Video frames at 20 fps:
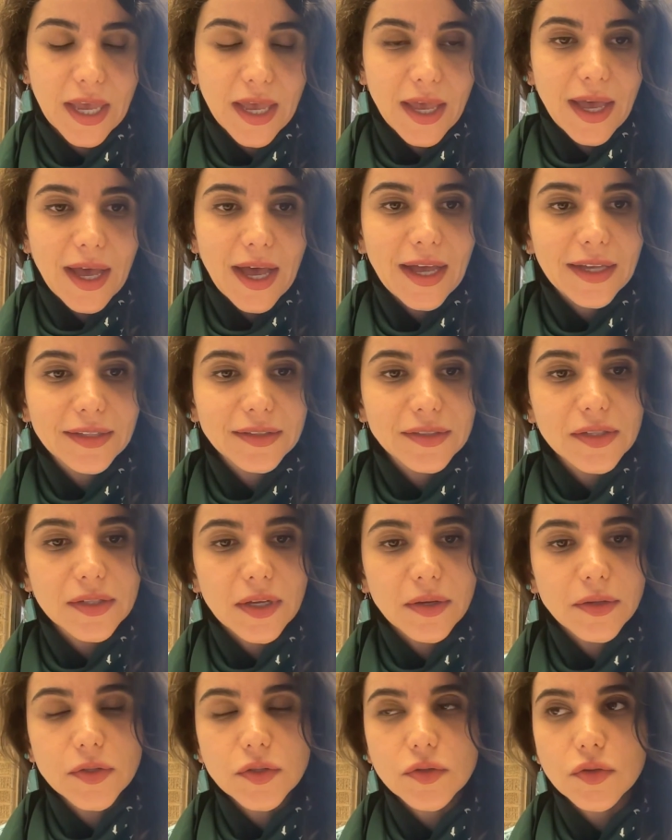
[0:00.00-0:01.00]
And
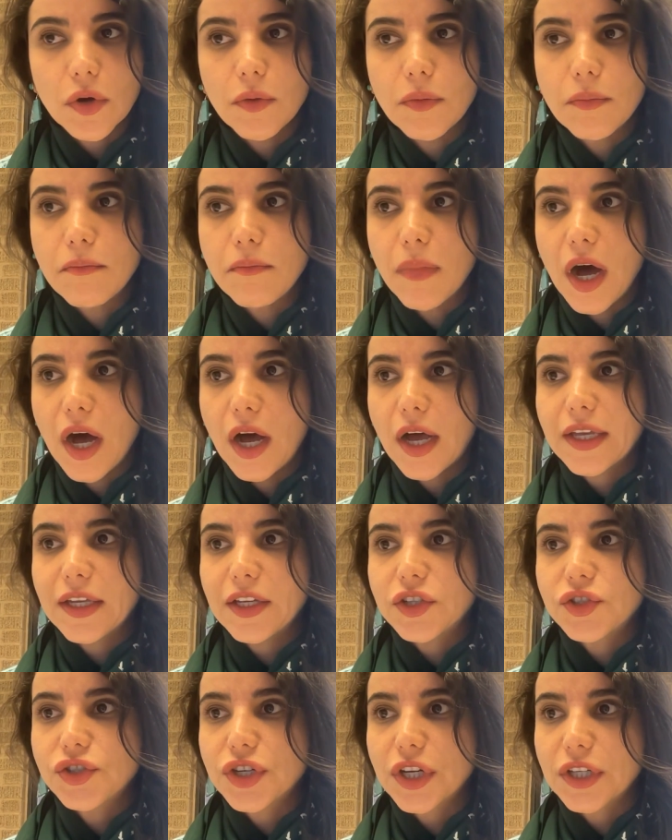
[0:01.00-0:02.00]
so my
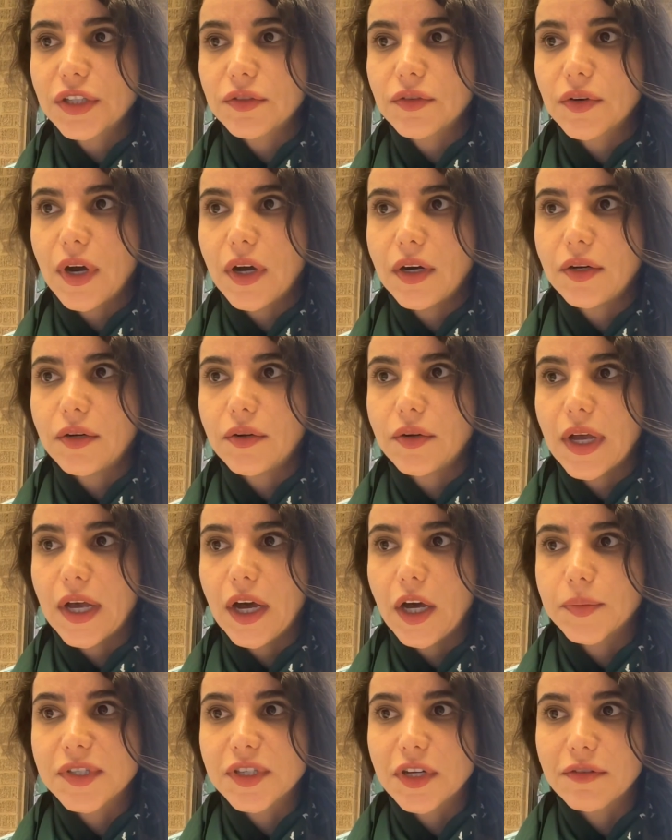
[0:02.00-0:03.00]
general
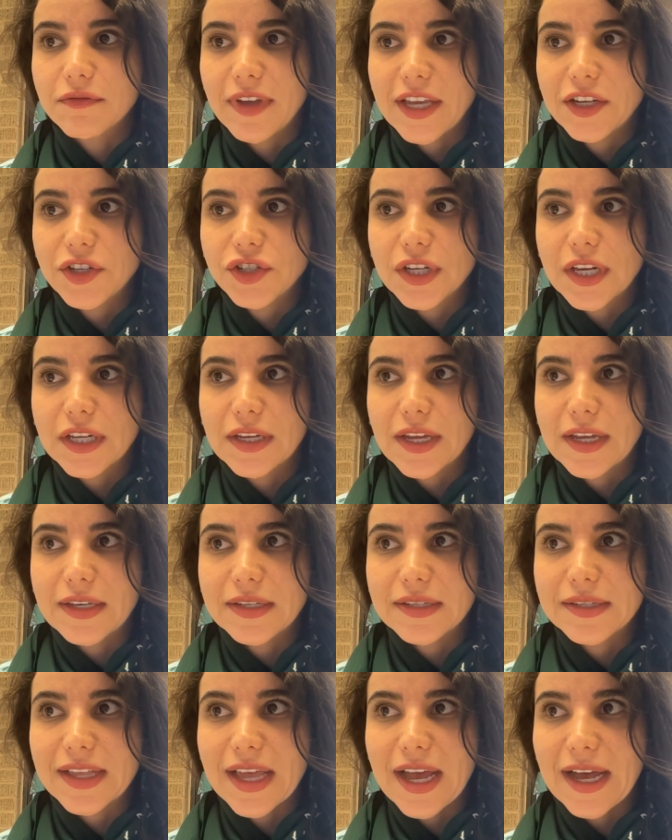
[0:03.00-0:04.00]
observation
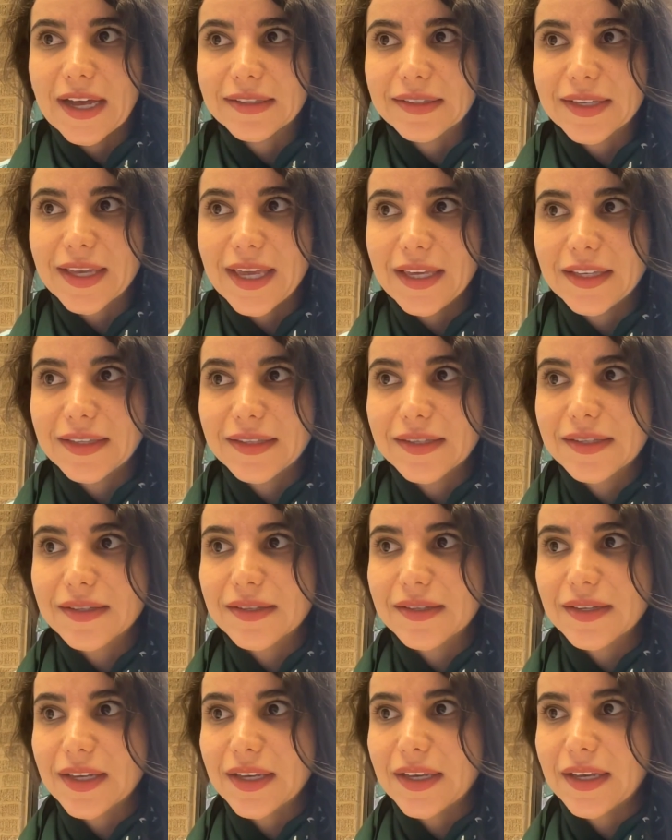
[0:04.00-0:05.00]
is that it
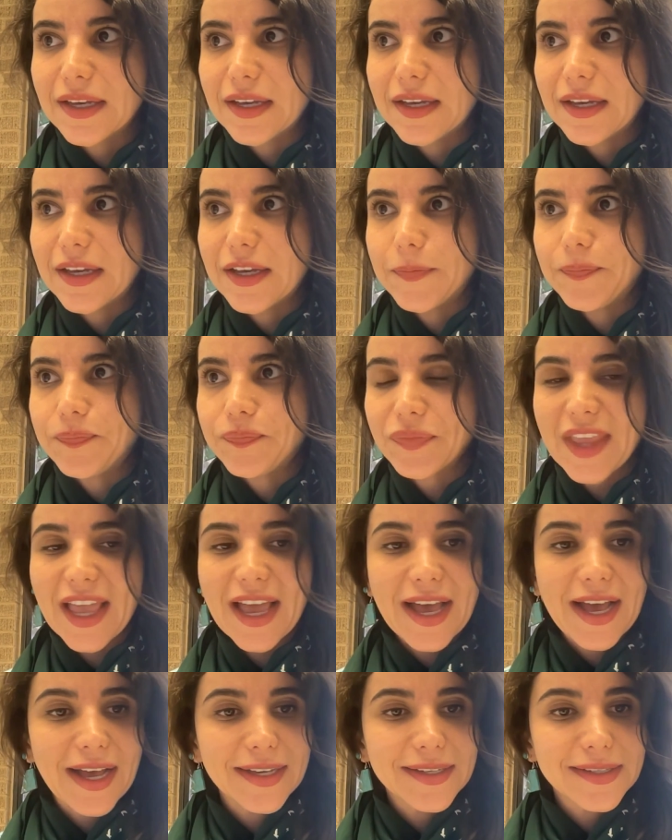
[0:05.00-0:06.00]

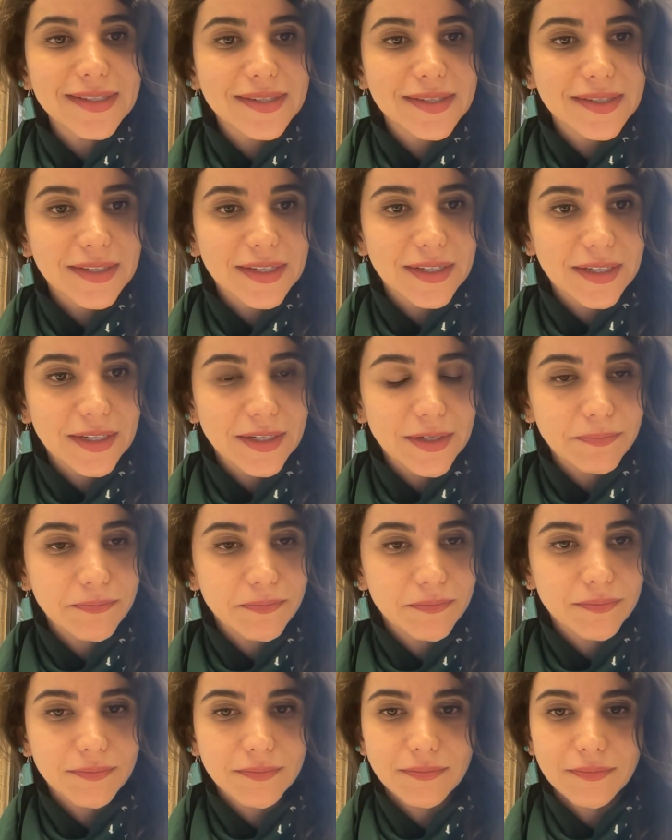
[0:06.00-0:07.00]
has
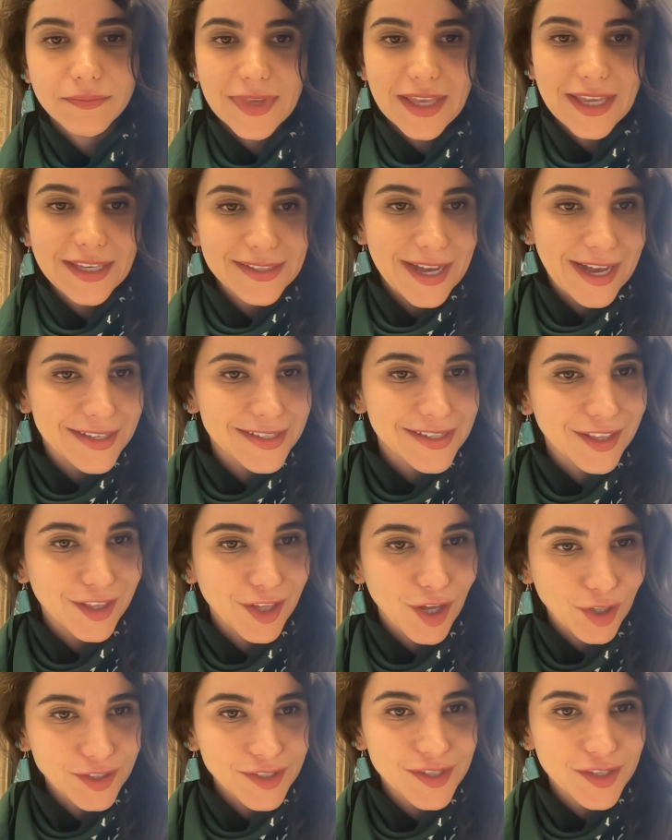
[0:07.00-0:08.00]

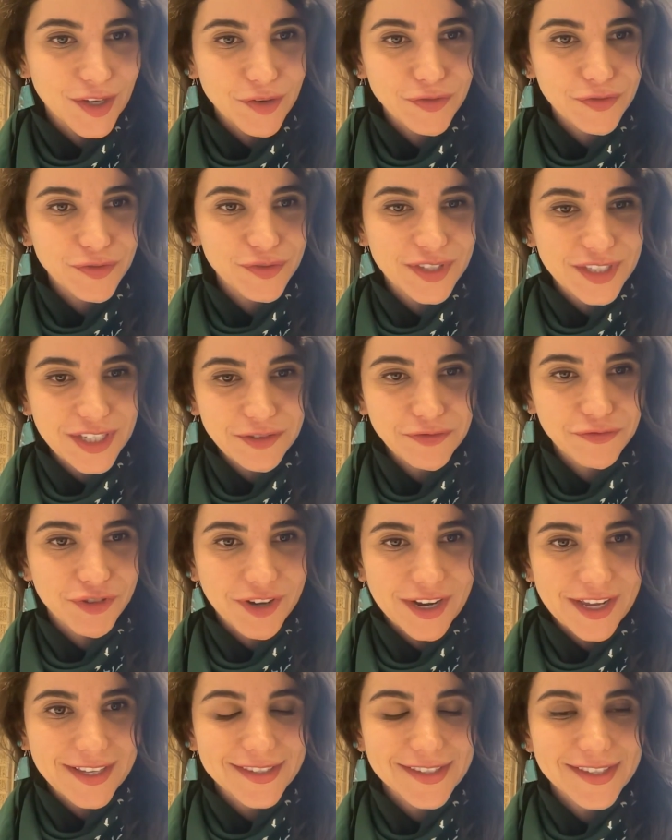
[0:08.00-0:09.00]
lots of
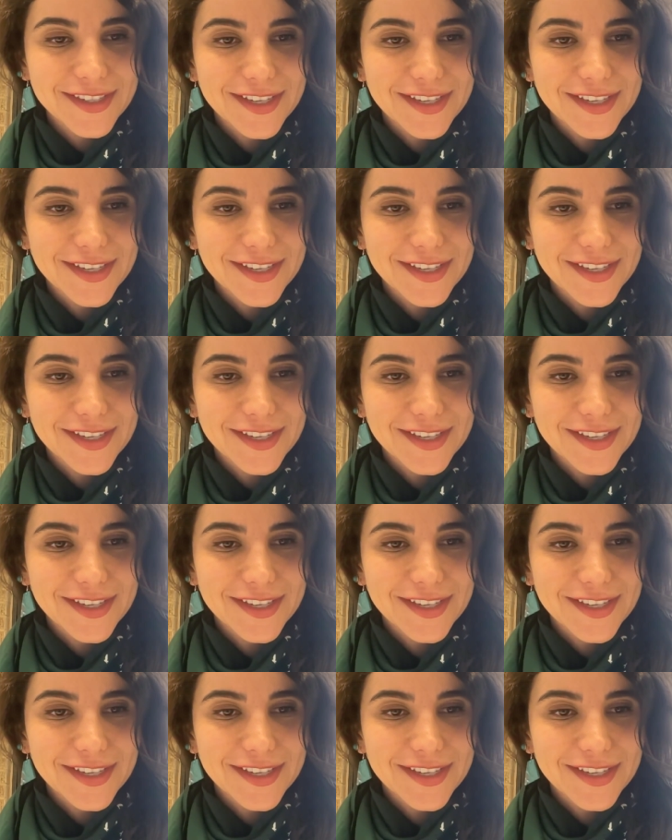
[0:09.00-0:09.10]
different